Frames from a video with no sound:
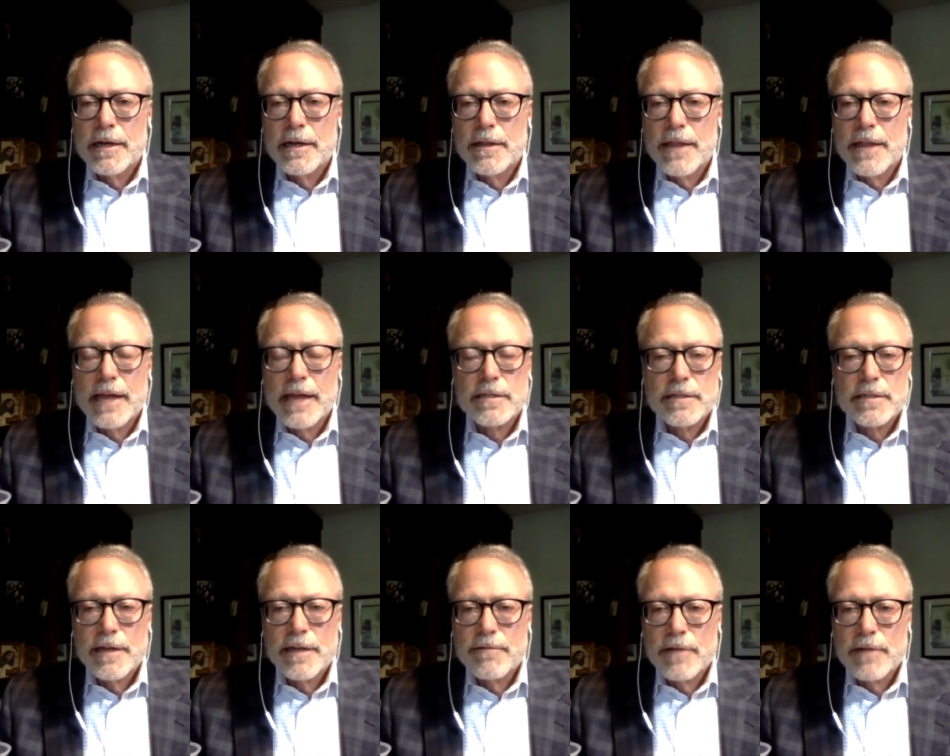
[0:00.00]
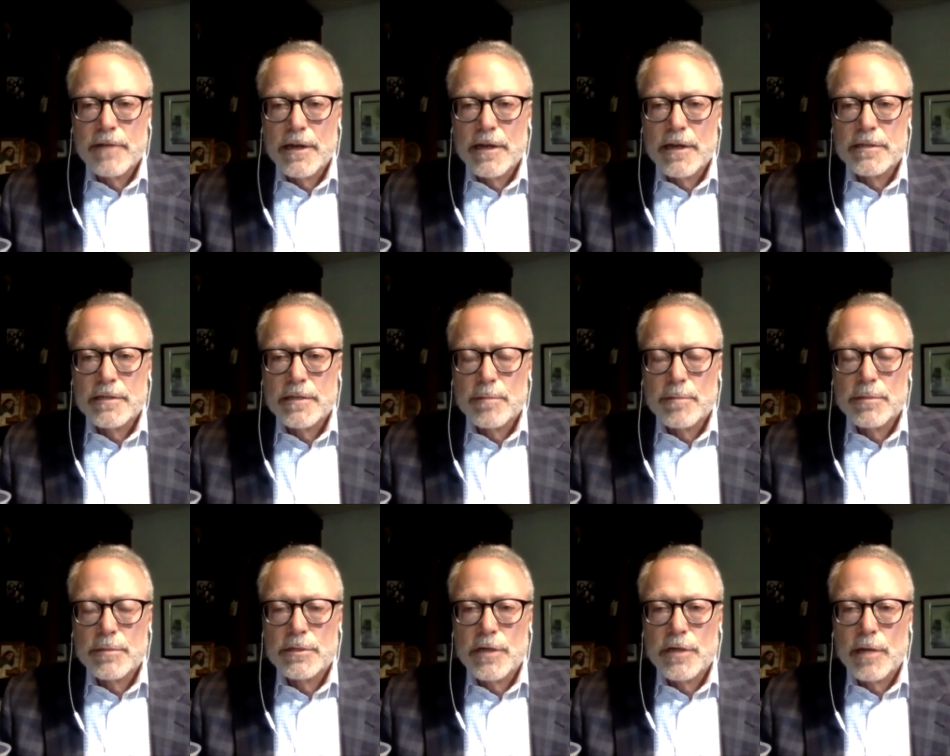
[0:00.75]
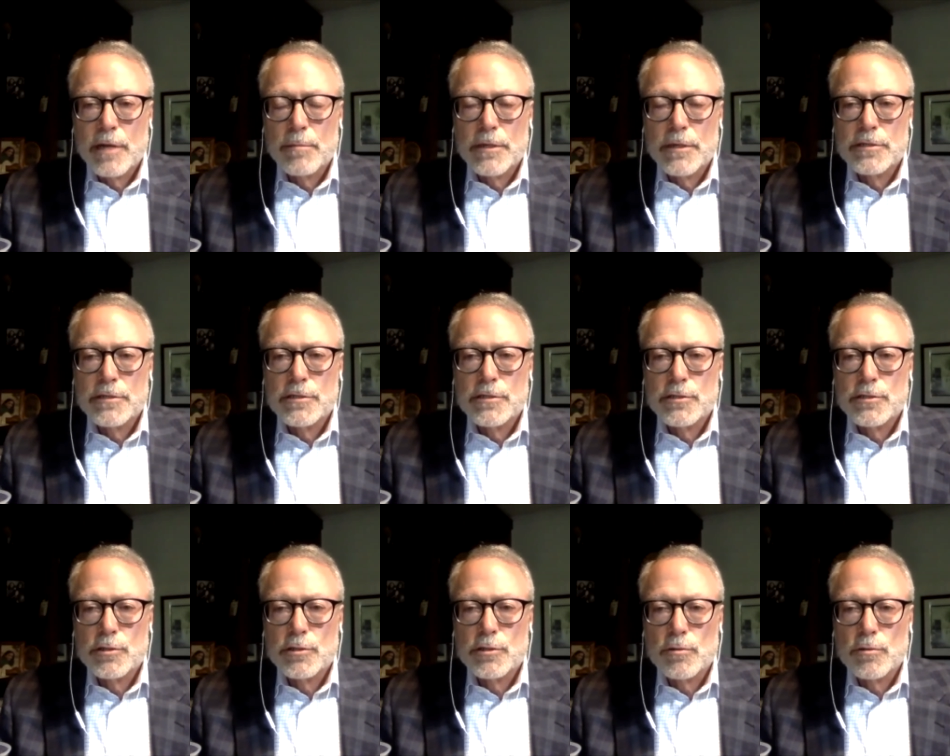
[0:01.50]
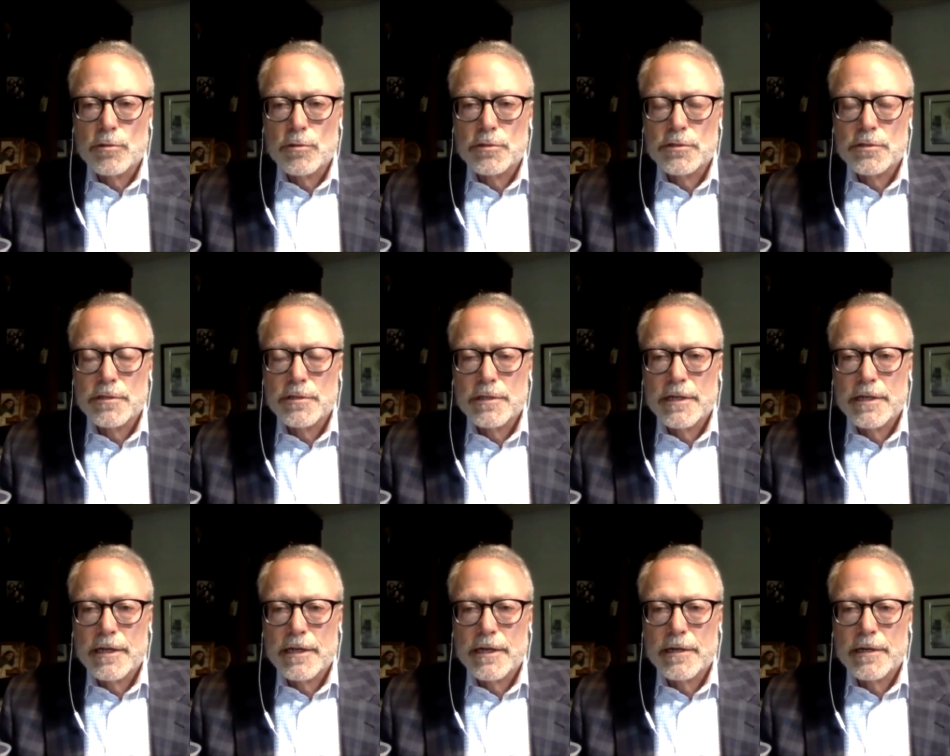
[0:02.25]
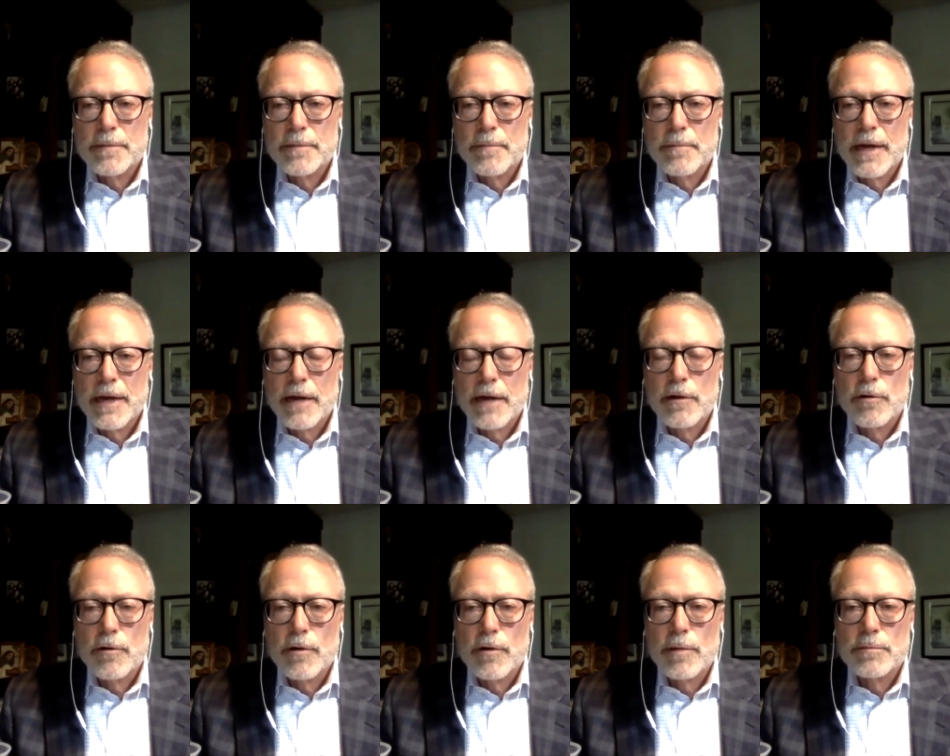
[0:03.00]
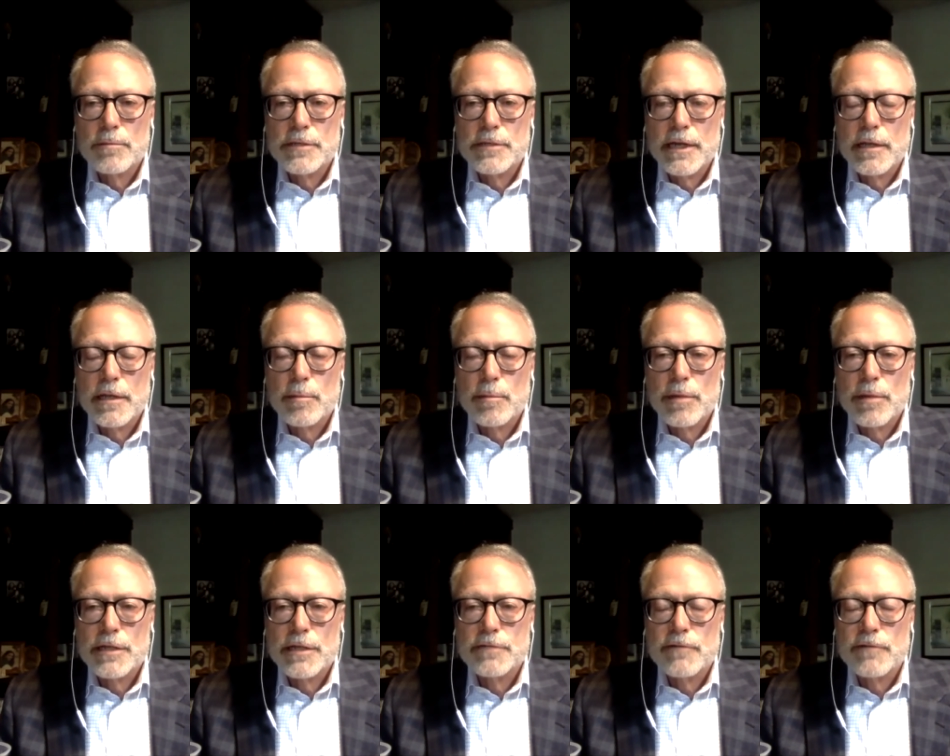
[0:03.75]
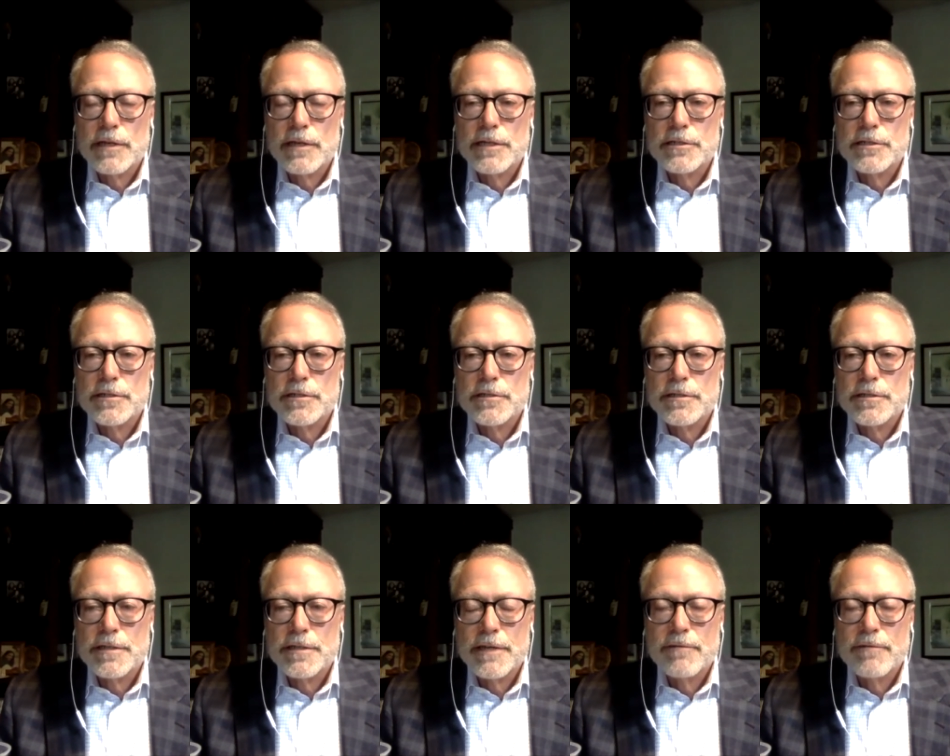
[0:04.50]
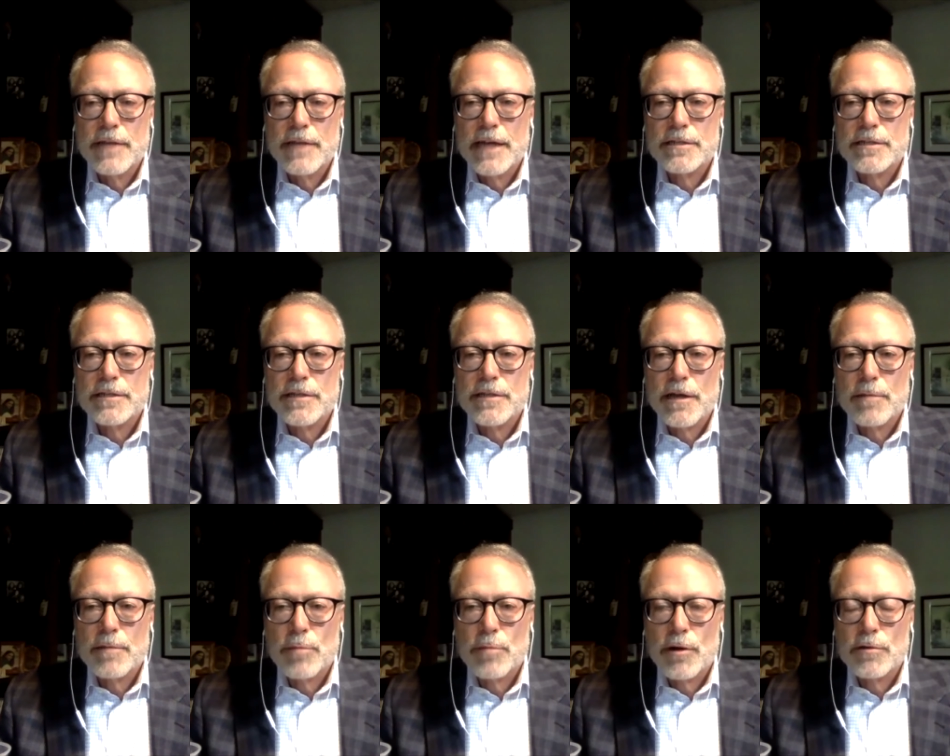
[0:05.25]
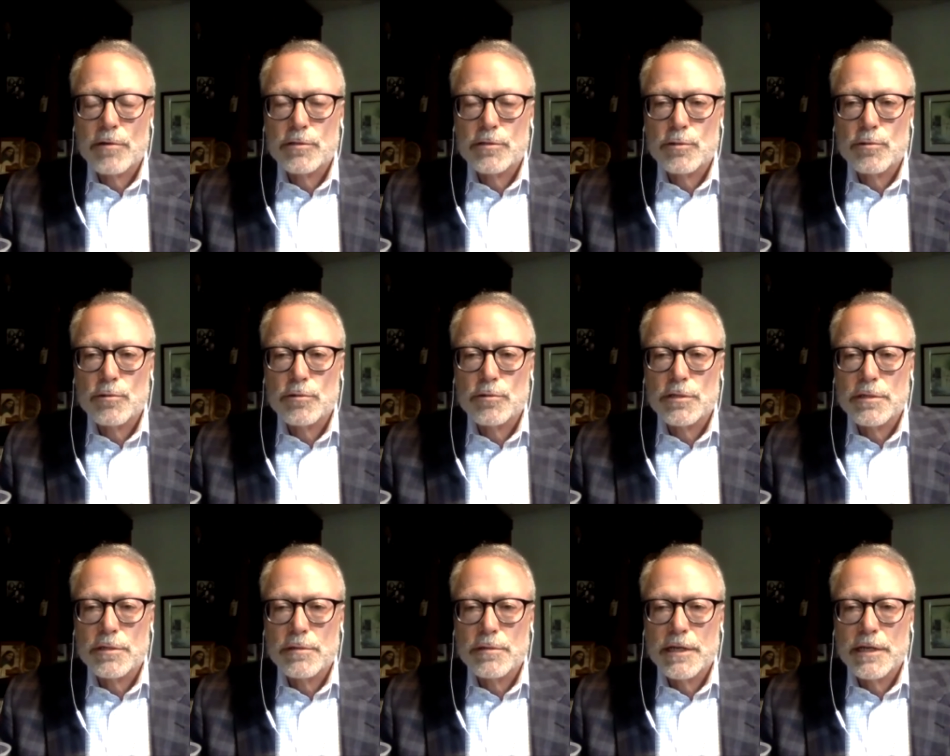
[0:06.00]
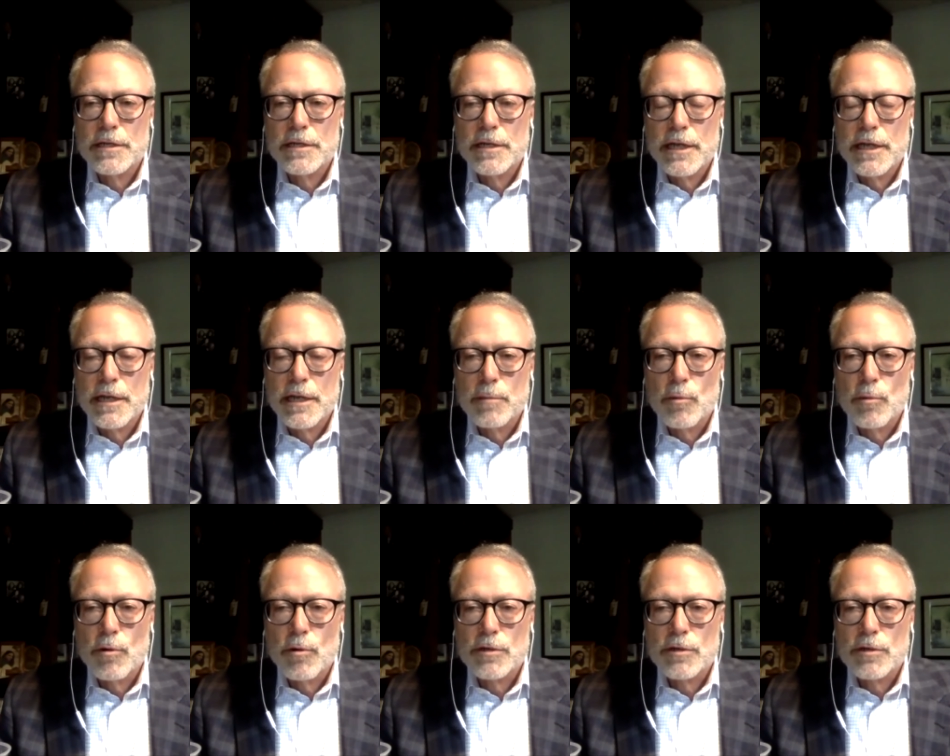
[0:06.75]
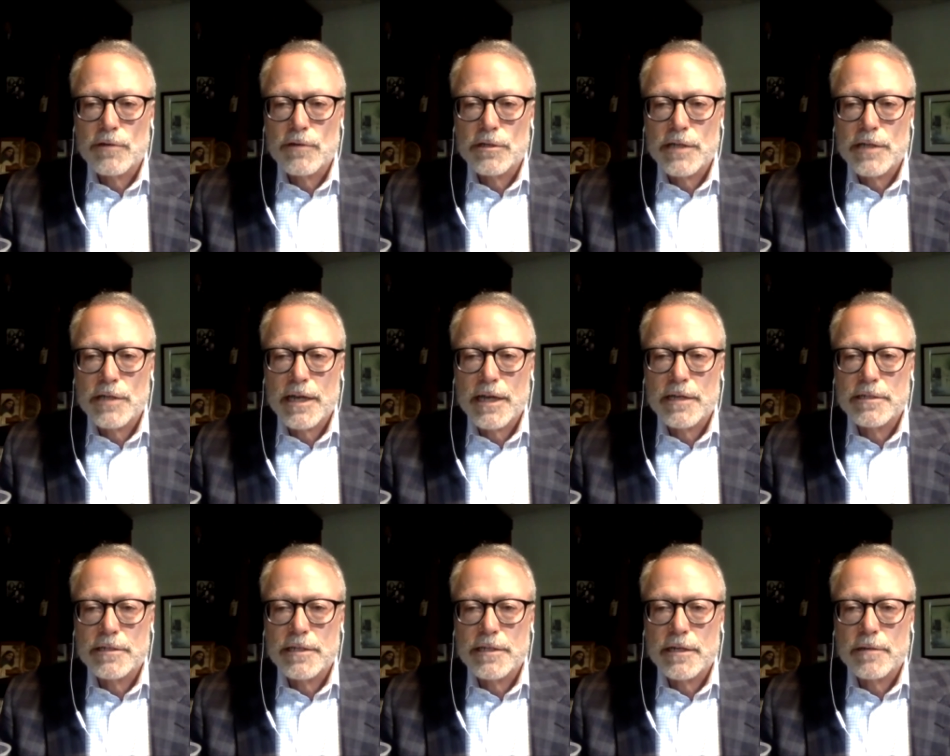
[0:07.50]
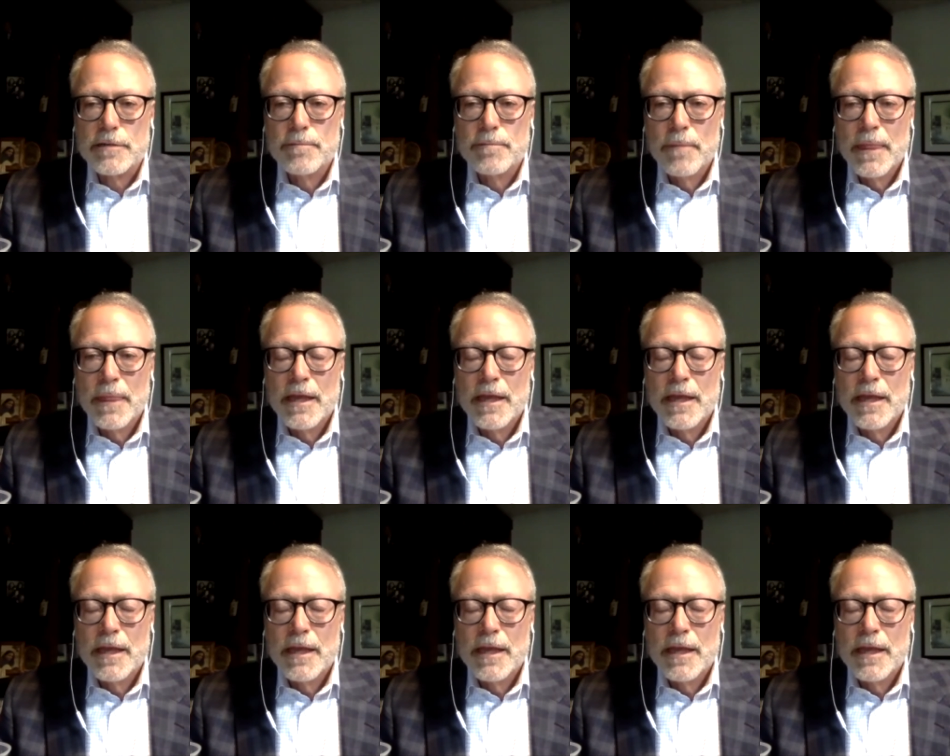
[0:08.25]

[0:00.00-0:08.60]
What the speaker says: That's definitely not something taught much in schools. I grew up saying the Pledge of Allegiance. Even that's not part of schools anymore, as far as I can tell.